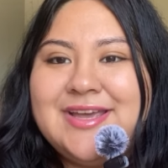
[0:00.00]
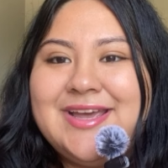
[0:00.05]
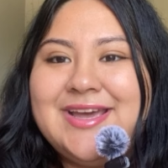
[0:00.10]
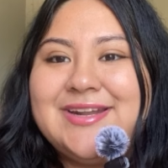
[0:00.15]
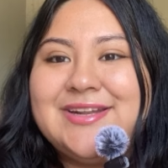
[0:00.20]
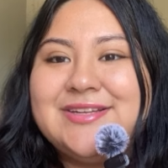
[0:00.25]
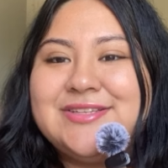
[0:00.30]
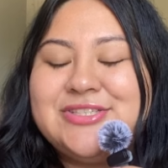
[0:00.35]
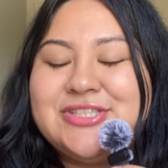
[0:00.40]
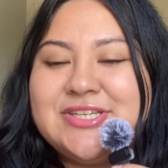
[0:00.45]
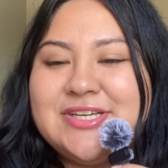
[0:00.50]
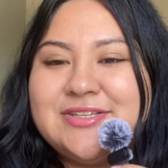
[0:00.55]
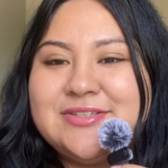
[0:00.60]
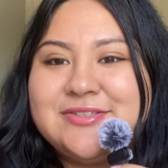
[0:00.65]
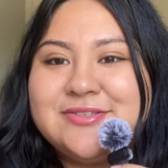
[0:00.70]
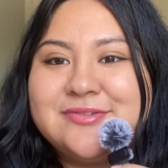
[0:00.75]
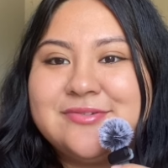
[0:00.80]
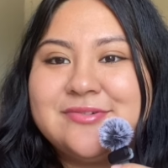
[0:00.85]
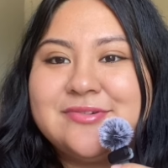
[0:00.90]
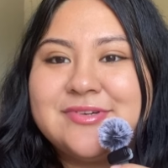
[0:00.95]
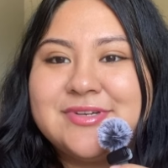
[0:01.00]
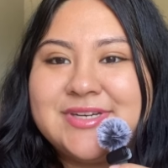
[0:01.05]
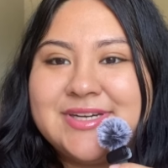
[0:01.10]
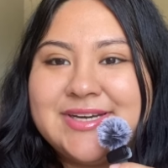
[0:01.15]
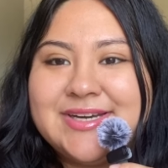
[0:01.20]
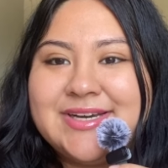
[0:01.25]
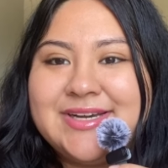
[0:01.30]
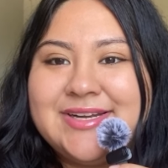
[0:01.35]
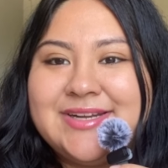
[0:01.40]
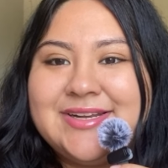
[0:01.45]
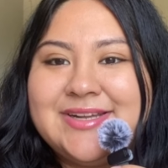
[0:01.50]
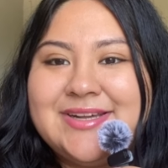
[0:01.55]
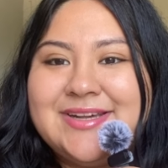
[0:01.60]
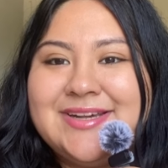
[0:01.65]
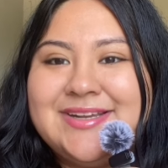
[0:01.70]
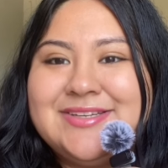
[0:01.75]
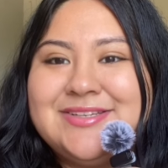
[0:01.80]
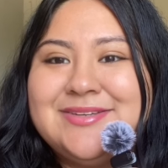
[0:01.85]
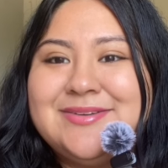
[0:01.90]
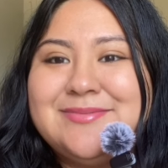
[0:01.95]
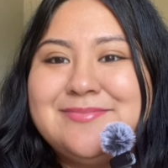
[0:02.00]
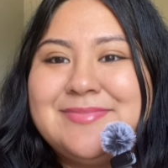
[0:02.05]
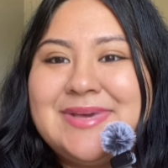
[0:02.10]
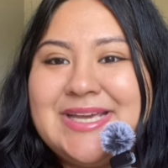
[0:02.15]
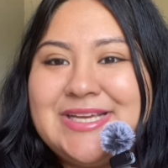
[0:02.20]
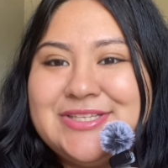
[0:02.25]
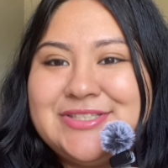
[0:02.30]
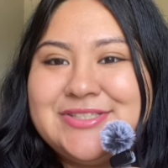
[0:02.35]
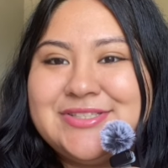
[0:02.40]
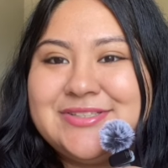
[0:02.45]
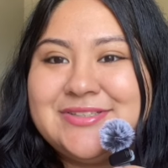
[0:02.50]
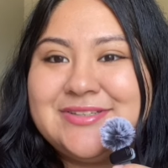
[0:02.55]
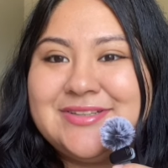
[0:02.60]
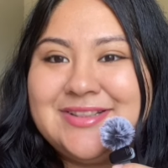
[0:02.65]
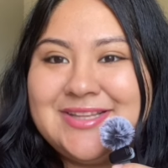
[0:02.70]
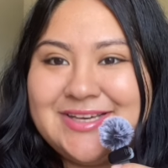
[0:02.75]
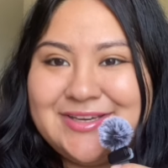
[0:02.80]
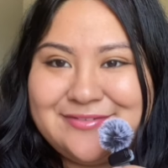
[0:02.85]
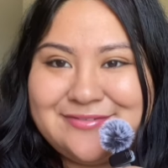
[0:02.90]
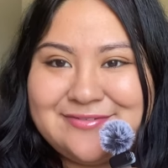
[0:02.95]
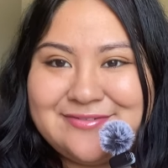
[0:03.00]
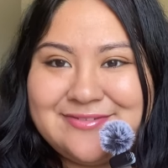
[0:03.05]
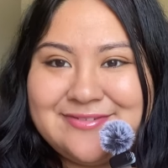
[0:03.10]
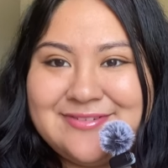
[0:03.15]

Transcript: and a gentle, kind, and patient life.